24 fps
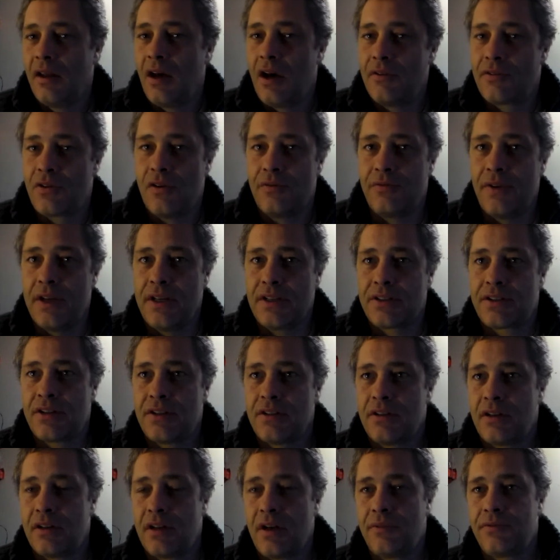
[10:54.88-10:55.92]
I've got
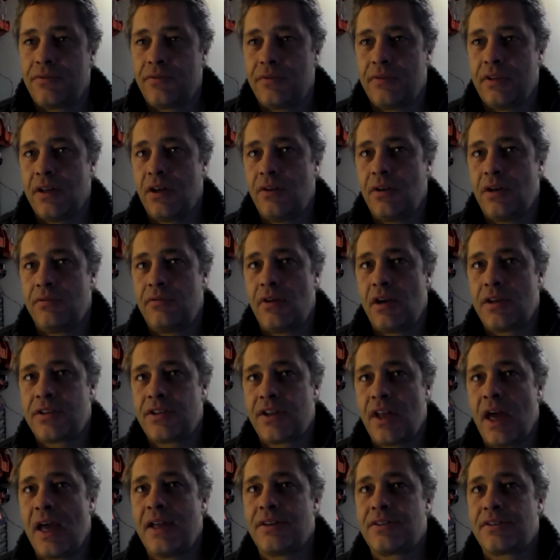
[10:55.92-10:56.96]
Vincent. You know, I
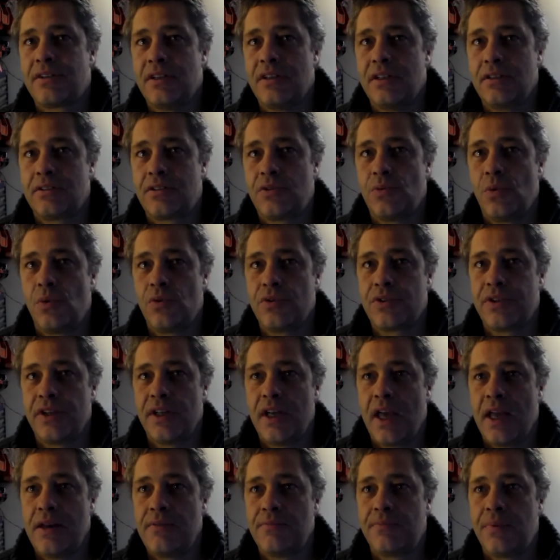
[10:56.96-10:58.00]
rushed that towards
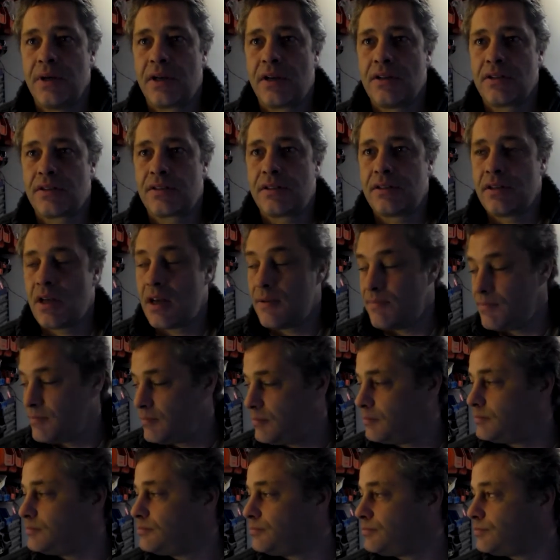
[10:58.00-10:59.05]
the end because I
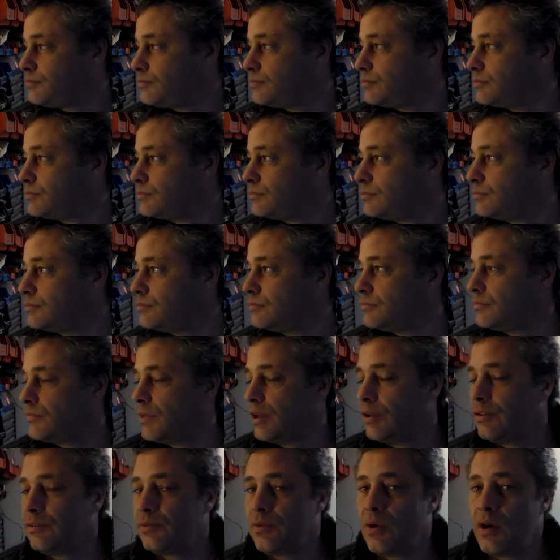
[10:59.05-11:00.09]

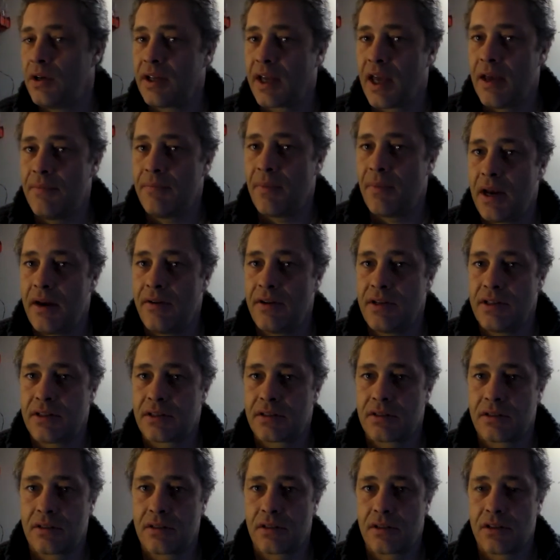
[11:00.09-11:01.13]
wanted to
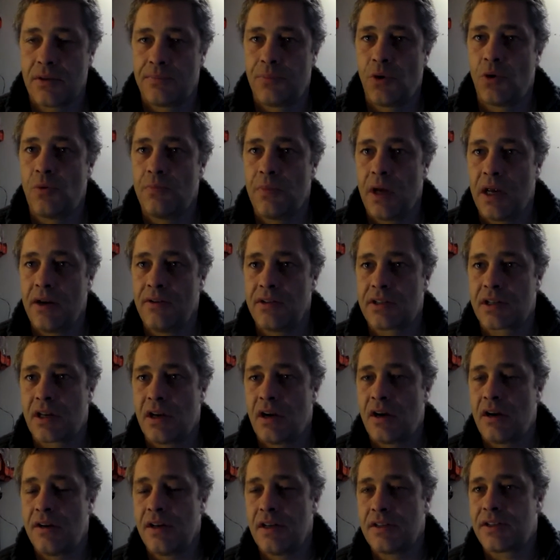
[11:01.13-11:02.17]
Mary's, because I bought Mary's
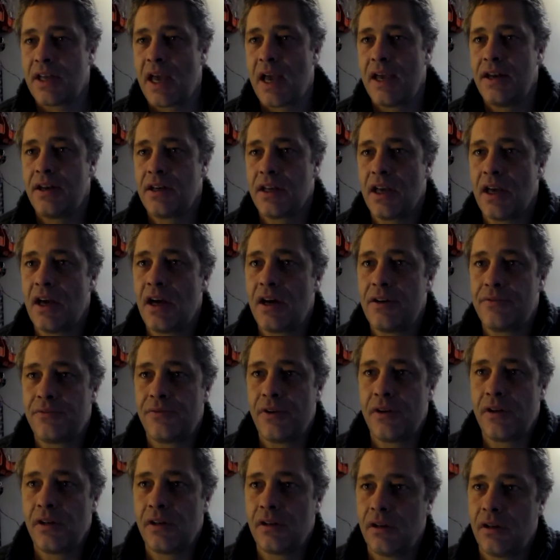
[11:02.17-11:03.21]
car and it sat in the yard
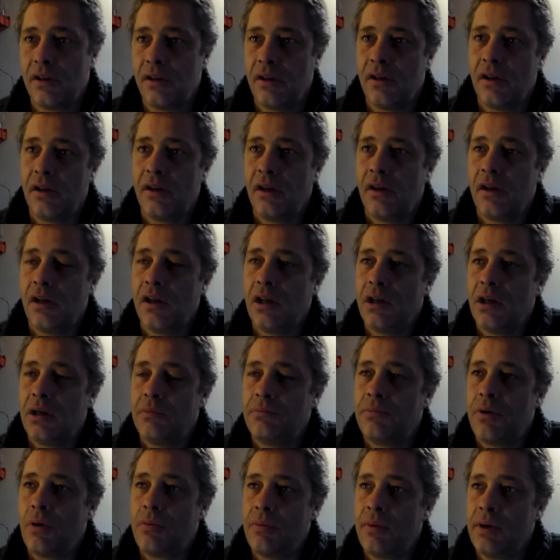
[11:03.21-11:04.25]
for
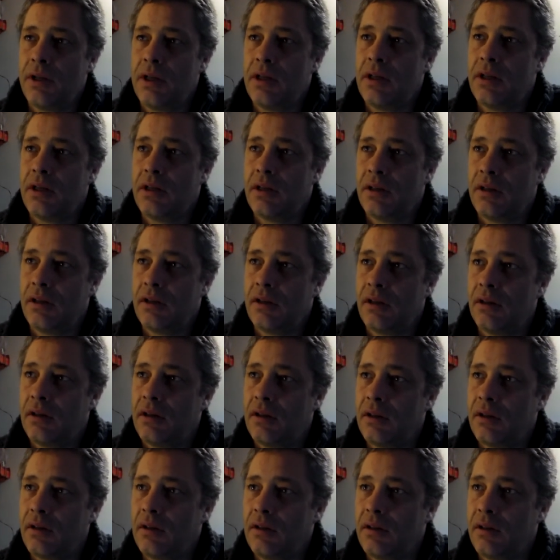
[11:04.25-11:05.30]
probably
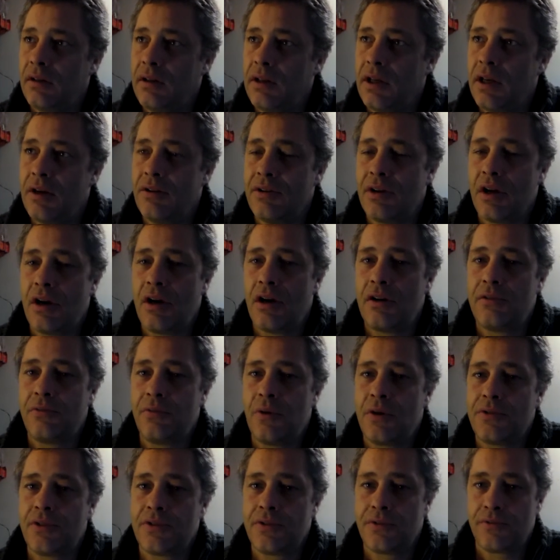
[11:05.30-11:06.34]
a year and a
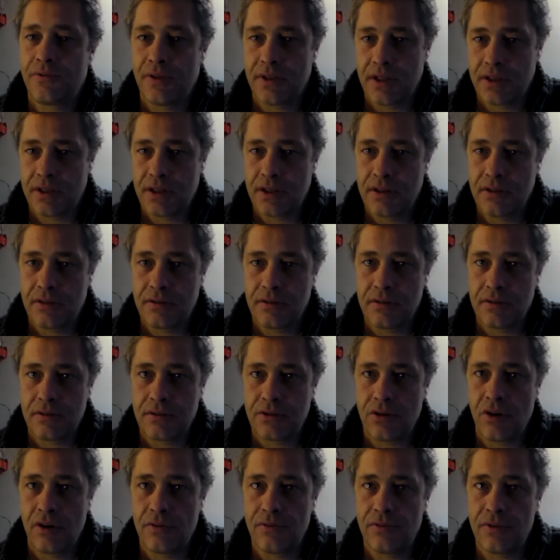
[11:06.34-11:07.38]
half whilst I was trying
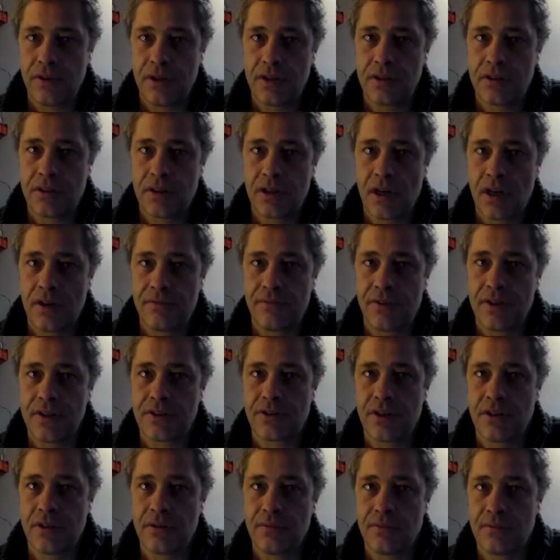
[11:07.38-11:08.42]
to finish
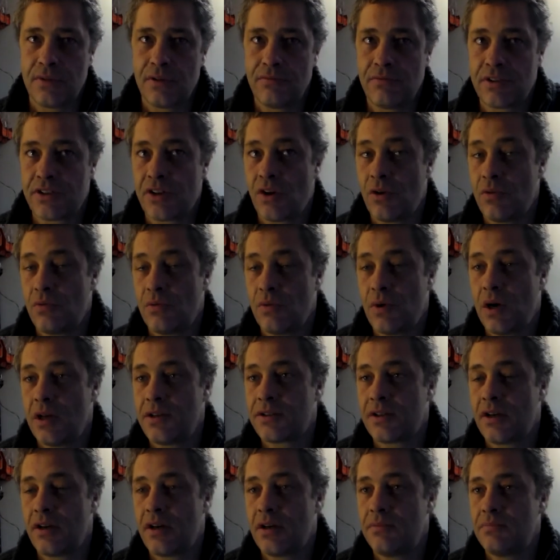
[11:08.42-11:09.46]
Vincent, and the result
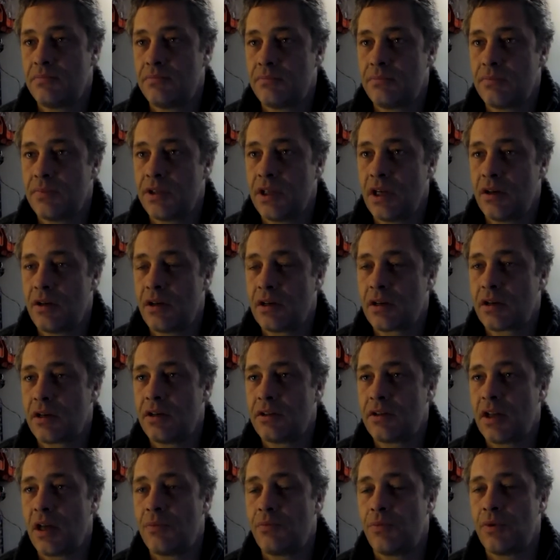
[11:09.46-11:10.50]
was that I
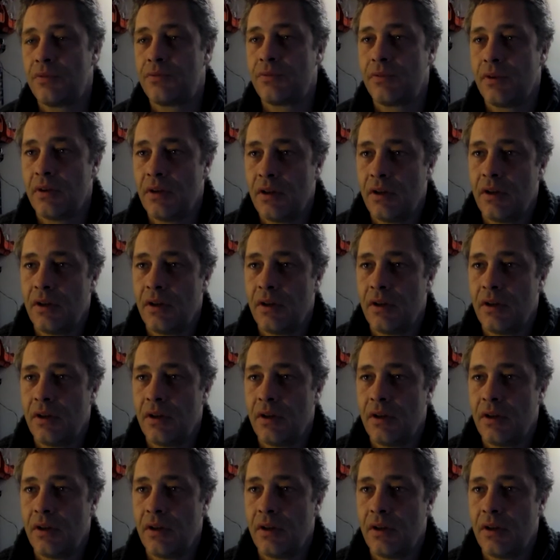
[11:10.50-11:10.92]
could have done with